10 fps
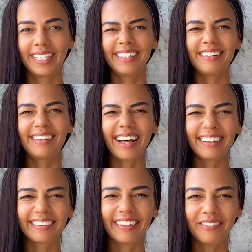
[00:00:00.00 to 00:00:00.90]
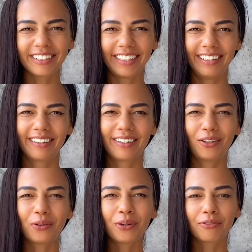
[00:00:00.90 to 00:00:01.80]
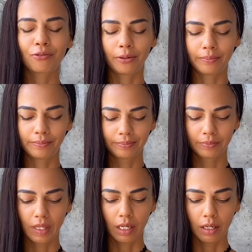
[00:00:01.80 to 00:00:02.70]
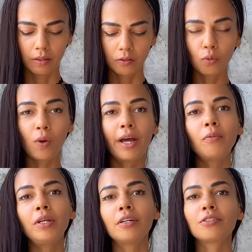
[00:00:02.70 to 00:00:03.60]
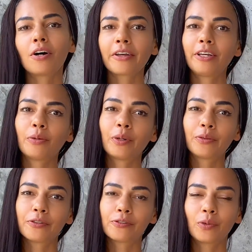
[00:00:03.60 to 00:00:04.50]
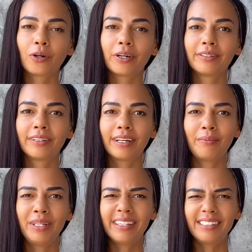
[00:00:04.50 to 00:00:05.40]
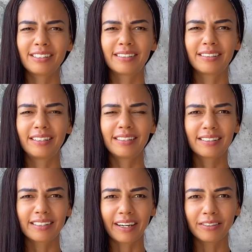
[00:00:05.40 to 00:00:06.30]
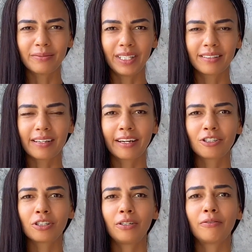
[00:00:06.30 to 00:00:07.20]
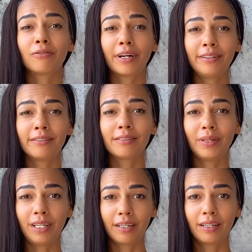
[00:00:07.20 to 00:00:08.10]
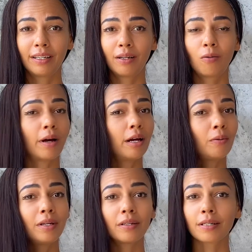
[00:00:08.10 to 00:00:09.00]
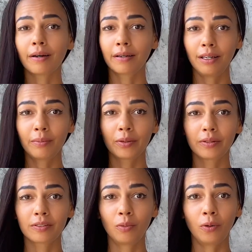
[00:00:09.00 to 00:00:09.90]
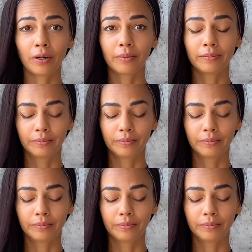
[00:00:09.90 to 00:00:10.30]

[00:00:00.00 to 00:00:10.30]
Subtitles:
Isn't that lovely? Chloroform. So why are we not talking about this more? I mean, this scares me. This actually frightens me. Why are we not talking about this more?